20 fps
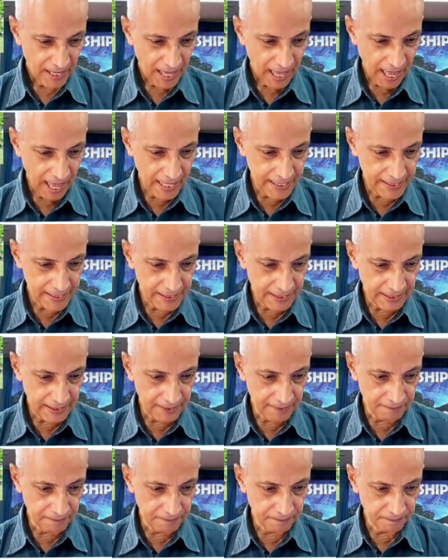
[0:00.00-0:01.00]
and
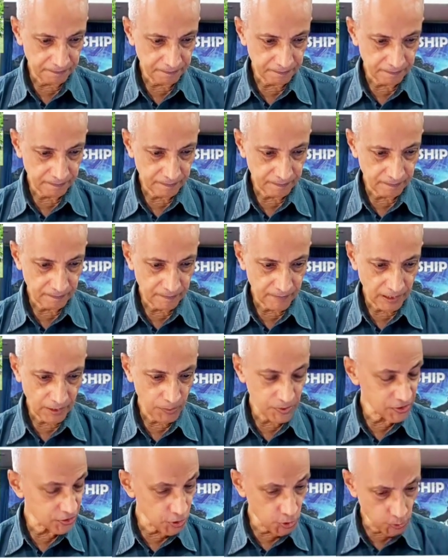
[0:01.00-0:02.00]
it
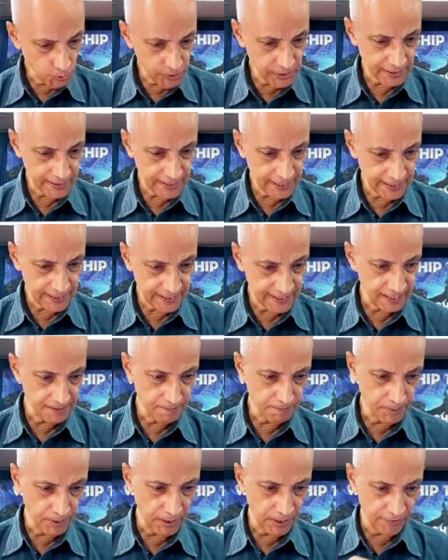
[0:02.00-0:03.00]
was used as a
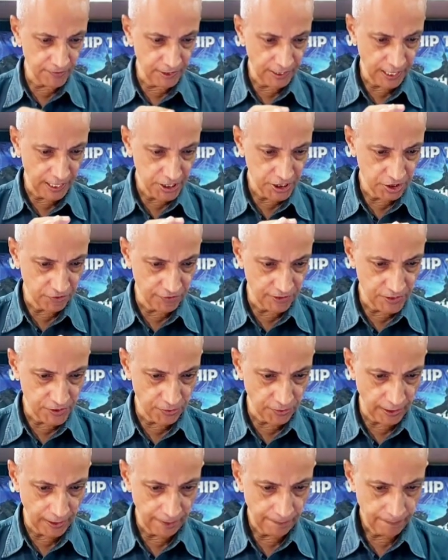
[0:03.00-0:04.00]
symbol of the nation of
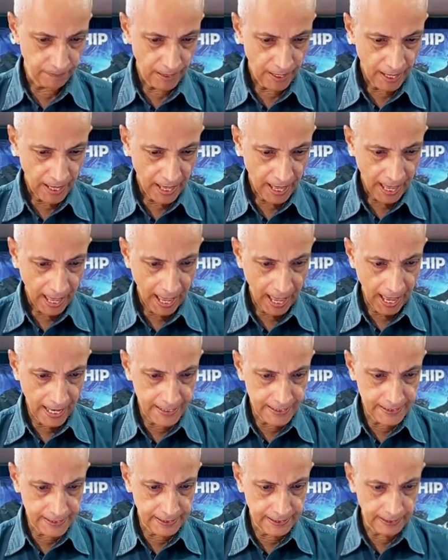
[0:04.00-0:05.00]
Israel.
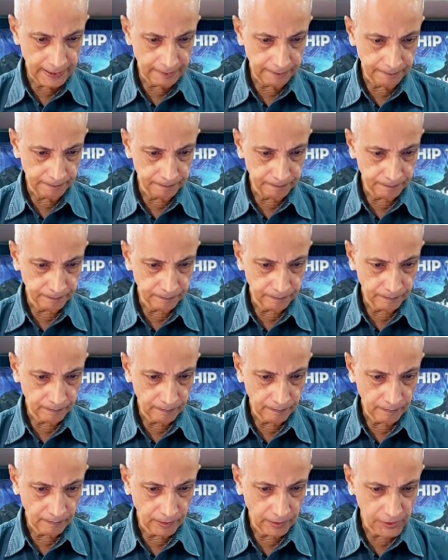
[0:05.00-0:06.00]
And
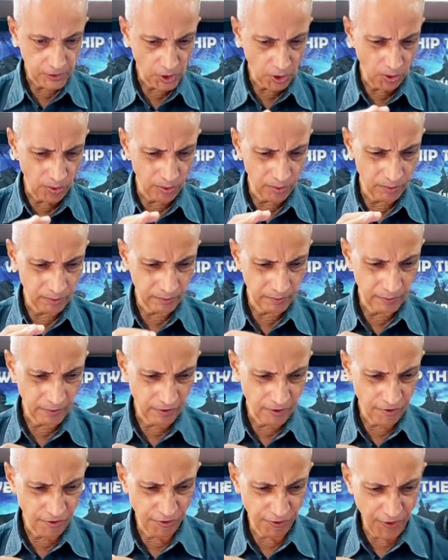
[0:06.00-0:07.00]
so,
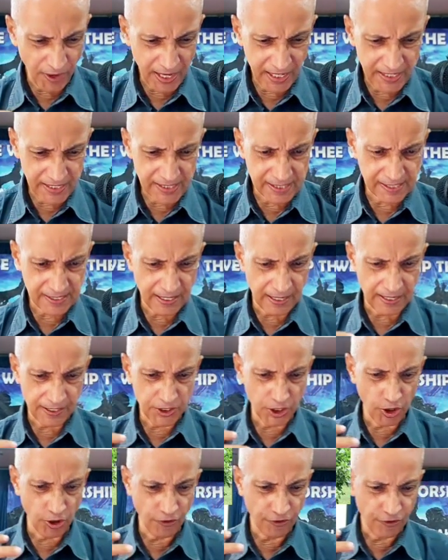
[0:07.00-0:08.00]
figs, you
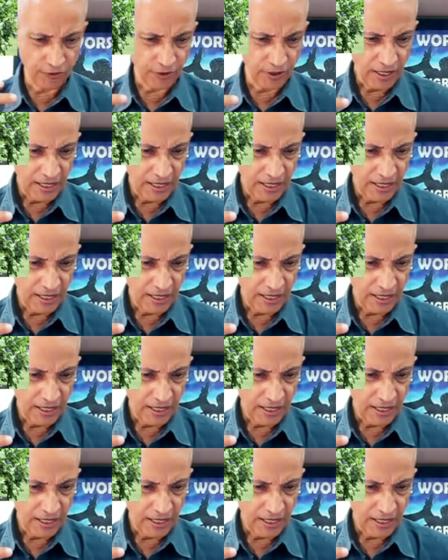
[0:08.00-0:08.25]
know.